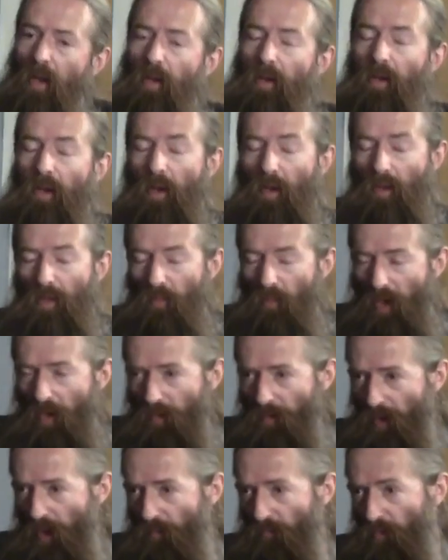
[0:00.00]
So in the way
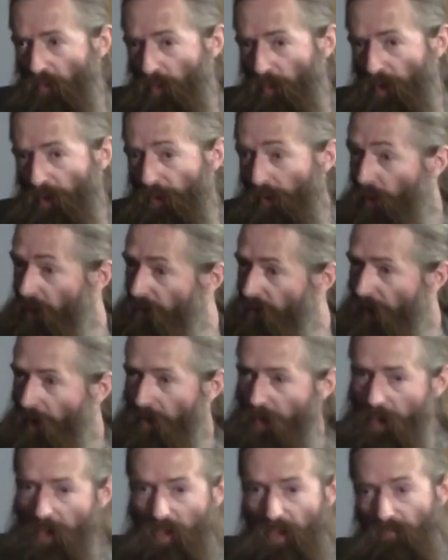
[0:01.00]
that I've always thought
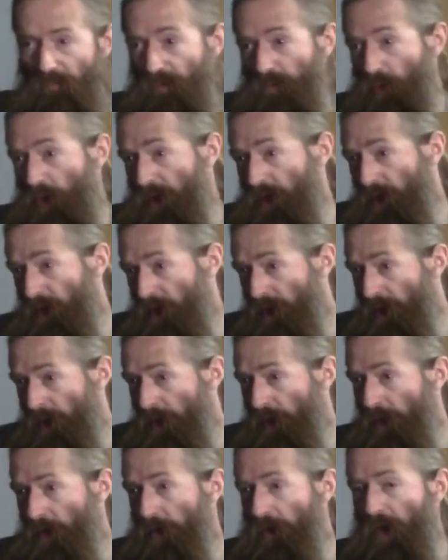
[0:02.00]
about aging for 20
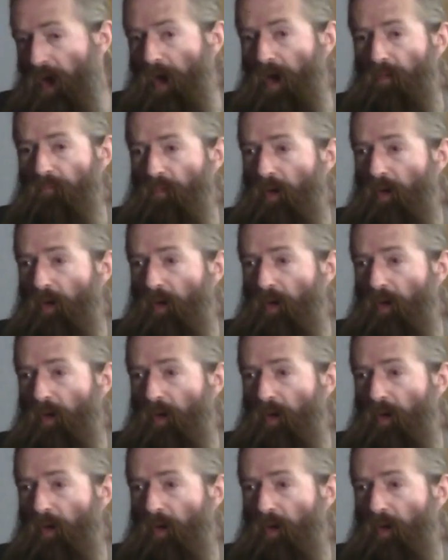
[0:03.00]
years as